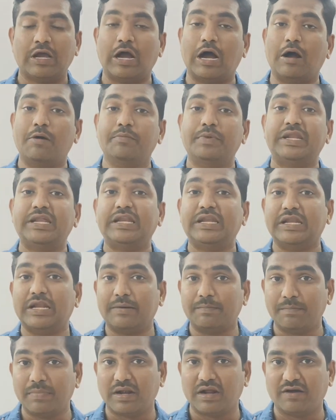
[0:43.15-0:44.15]
How many
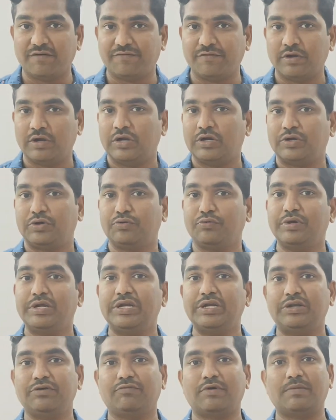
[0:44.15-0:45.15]
number of
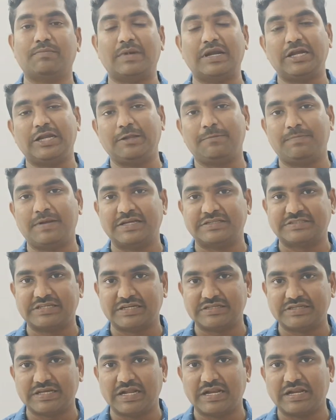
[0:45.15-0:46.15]
2-in-1
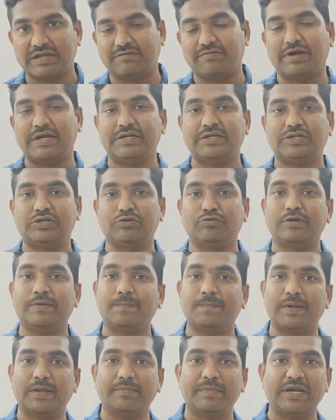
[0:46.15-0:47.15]
multiplexers are required to
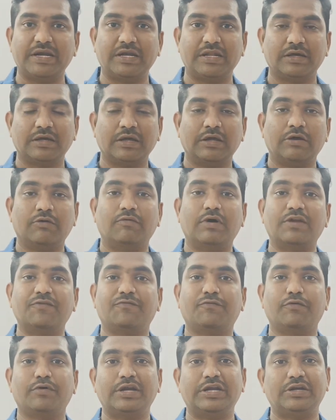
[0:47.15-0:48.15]
implement
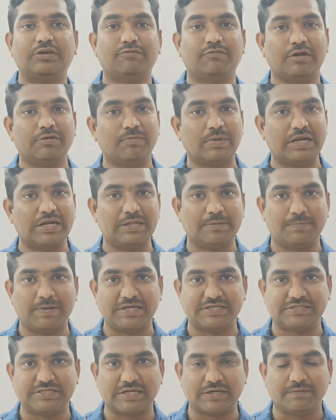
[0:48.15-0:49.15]
one 4-in-1
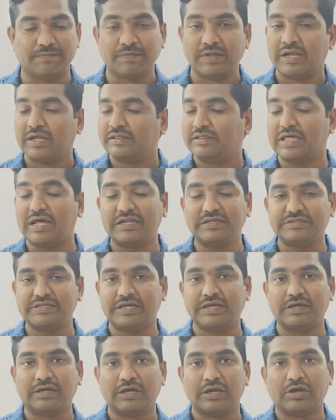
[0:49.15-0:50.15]
multiplexer? There is
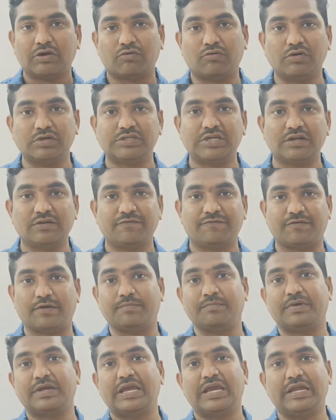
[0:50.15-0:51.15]
a question
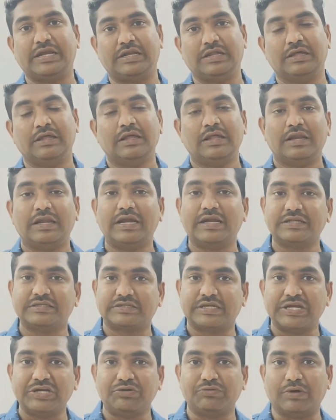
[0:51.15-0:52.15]
from GATE. Let
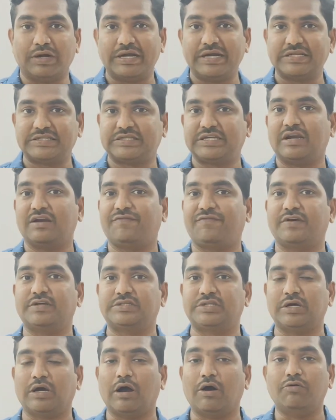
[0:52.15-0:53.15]
us try to understand
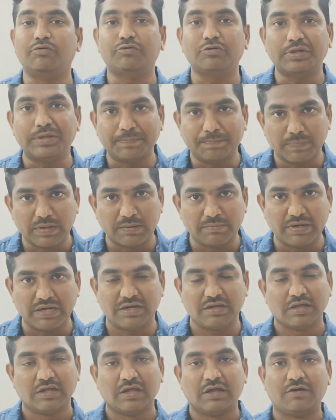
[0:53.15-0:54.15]
first how to
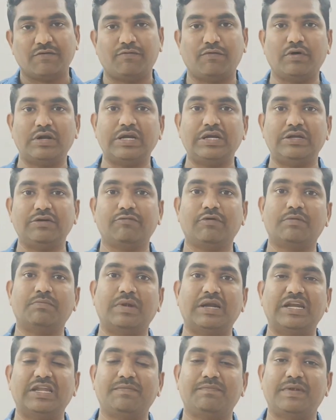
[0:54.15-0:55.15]
implement 4-in-1
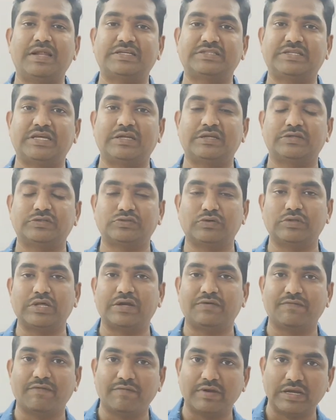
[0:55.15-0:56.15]
multiplexer so
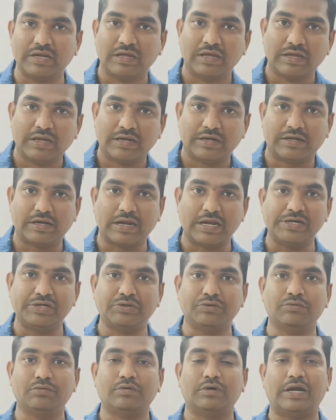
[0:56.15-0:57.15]
that we will try
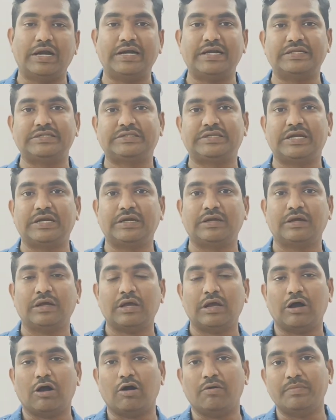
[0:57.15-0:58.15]
to understand
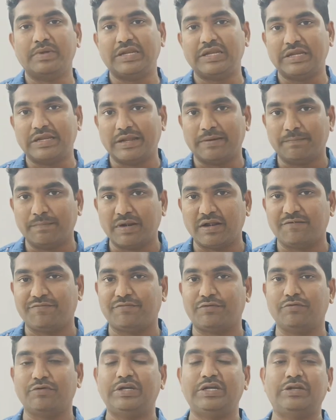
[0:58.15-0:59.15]
how many number
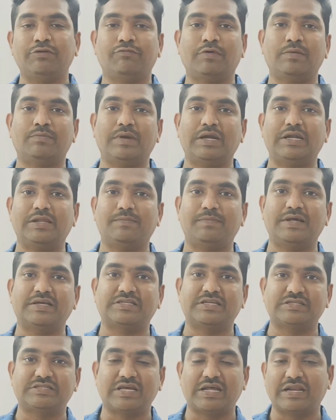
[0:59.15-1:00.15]
of 2-in-1
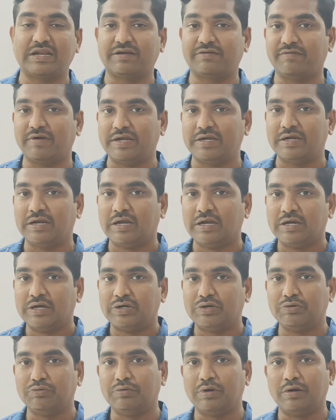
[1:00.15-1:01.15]
multiplexers are required
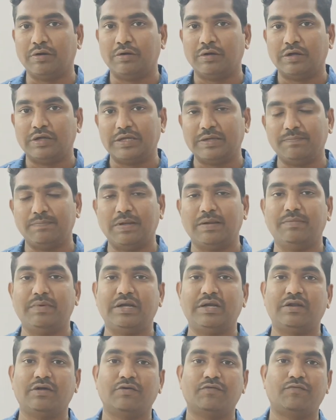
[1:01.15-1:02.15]
to
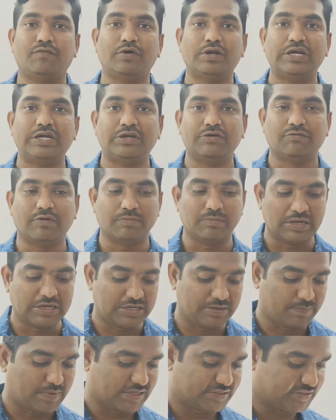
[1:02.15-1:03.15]
implement 4-in-1
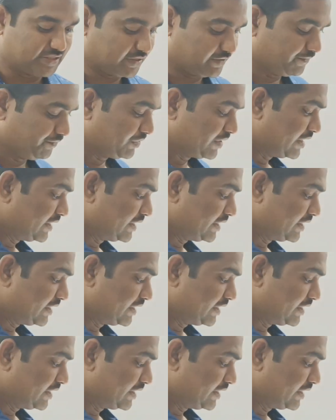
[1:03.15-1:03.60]
multiplexer.